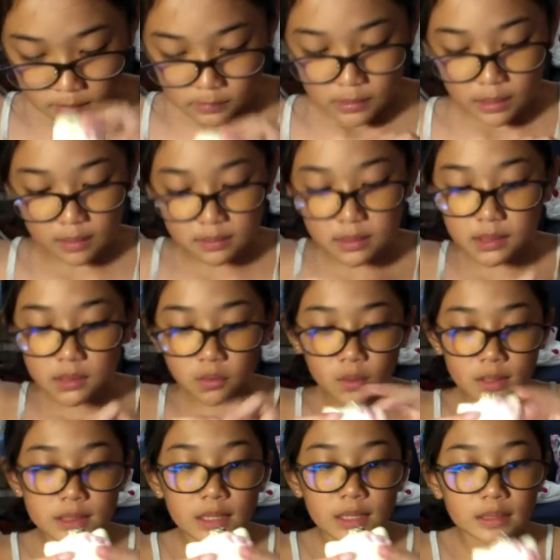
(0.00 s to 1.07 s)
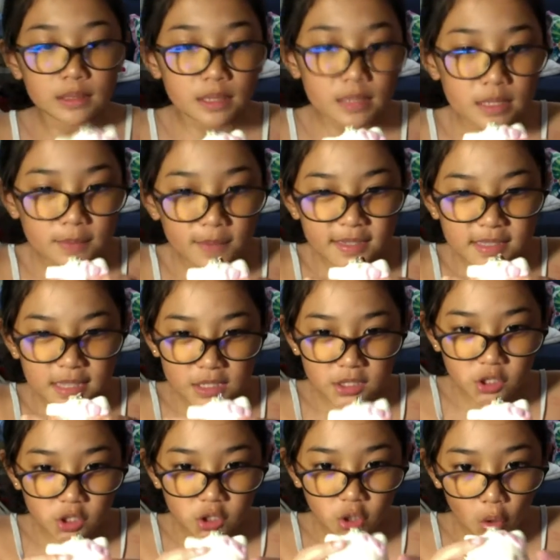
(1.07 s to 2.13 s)
Yeah, this is the worst center. It smells like
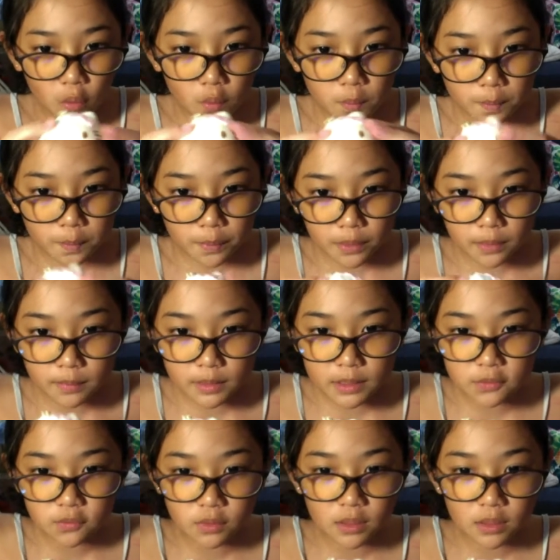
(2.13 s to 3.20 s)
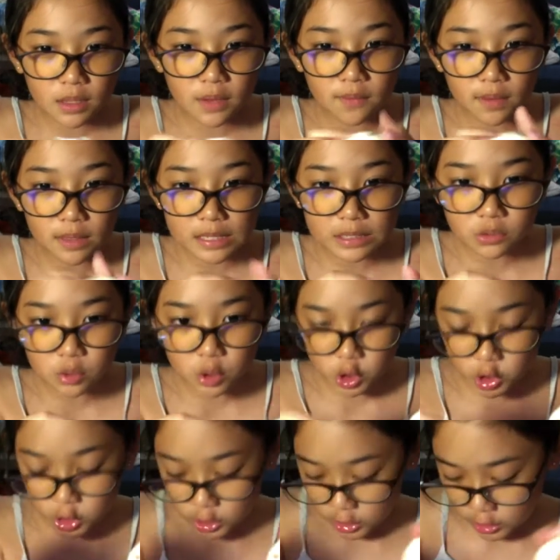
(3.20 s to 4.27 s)
soap, but it's really, really
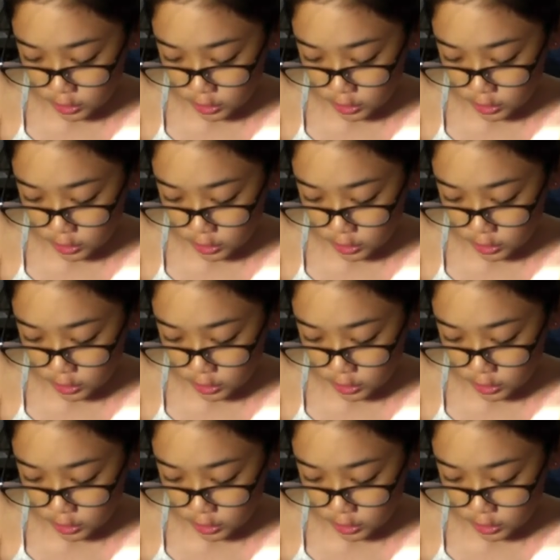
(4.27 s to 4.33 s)
squishy.